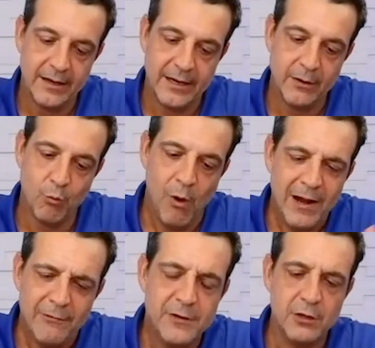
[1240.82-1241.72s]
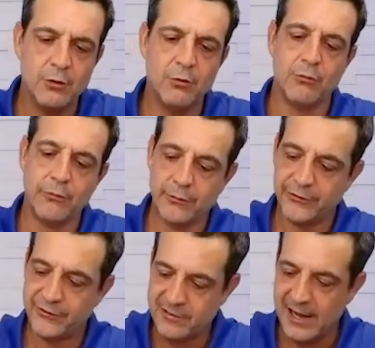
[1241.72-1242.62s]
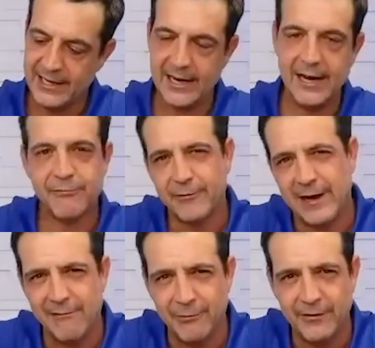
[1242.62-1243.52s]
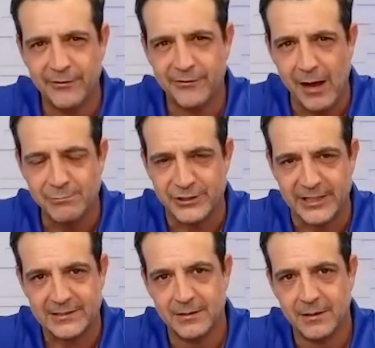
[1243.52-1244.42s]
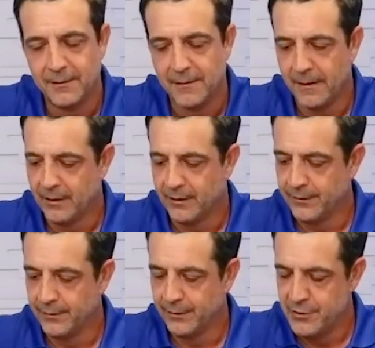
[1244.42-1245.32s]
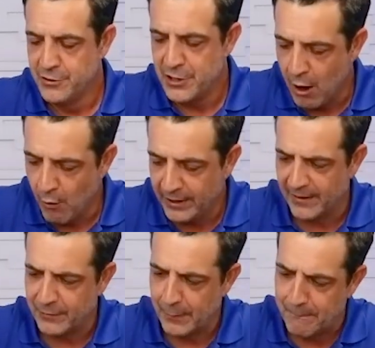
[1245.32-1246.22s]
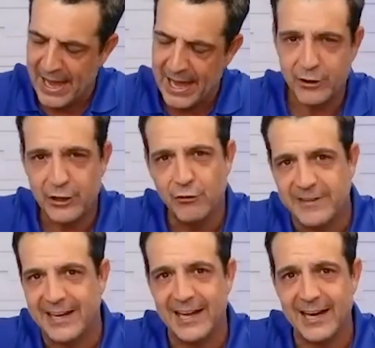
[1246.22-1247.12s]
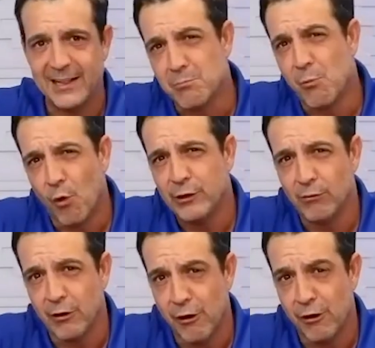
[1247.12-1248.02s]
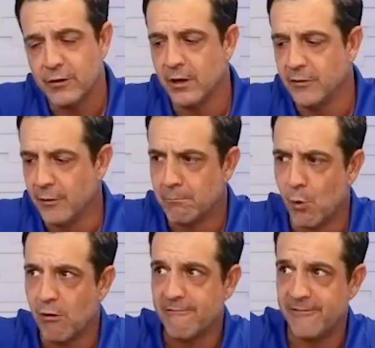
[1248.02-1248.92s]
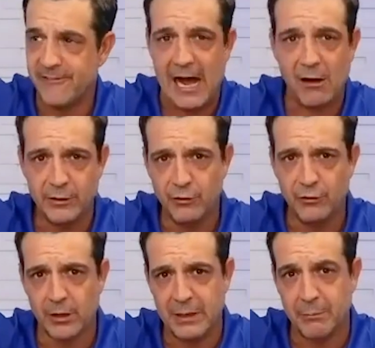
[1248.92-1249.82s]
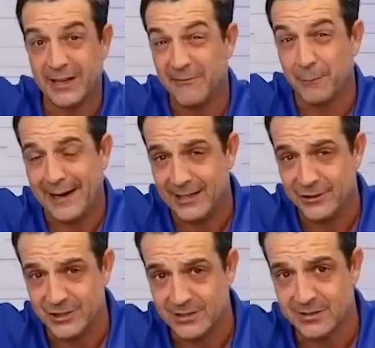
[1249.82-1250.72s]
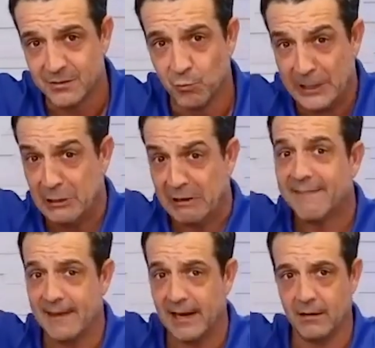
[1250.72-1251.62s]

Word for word: What if you studied it for every subject, knowing that the better you did and the more you learned, the more value you're going to be able to give your patients when you get there?